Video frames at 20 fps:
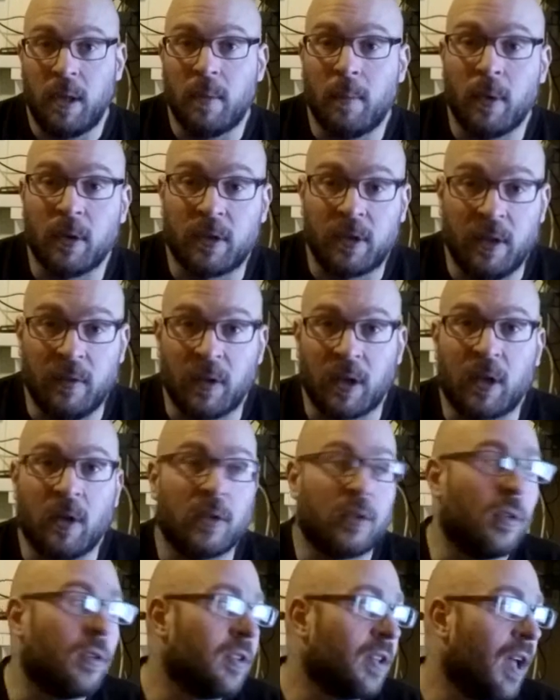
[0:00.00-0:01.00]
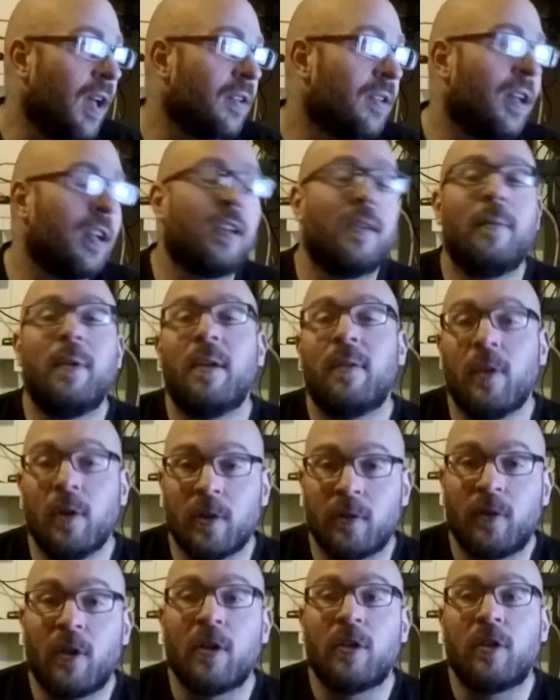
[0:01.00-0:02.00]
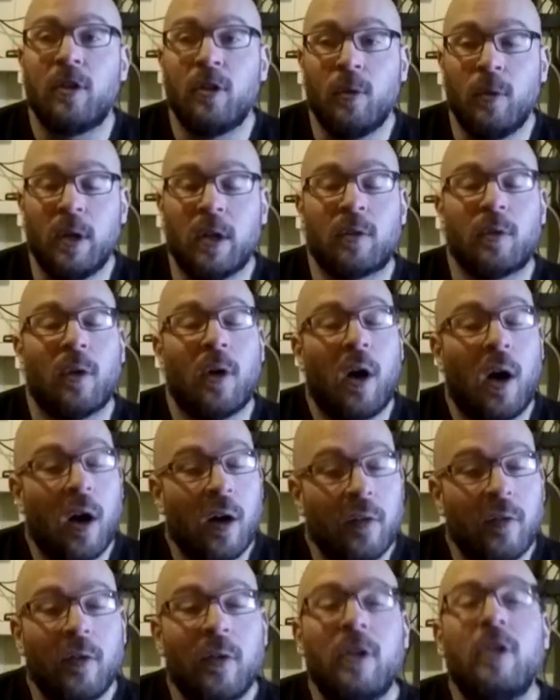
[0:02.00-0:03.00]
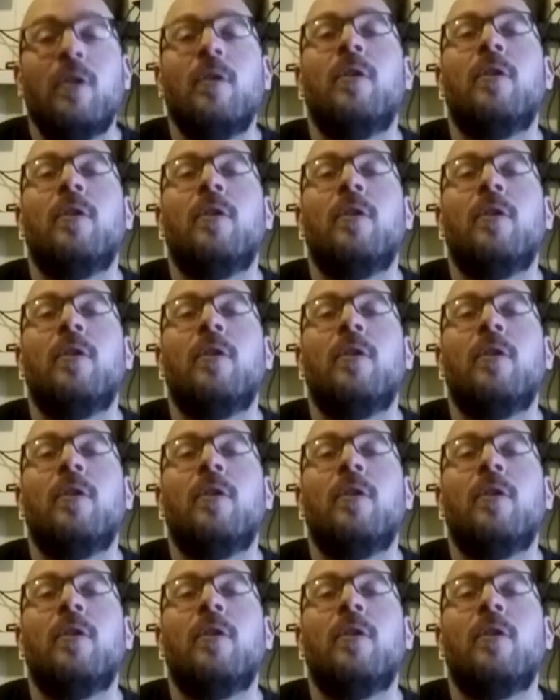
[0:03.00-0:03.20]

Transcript: the most difficult. So it sounds like to me if those first 2 weeks were hard for you,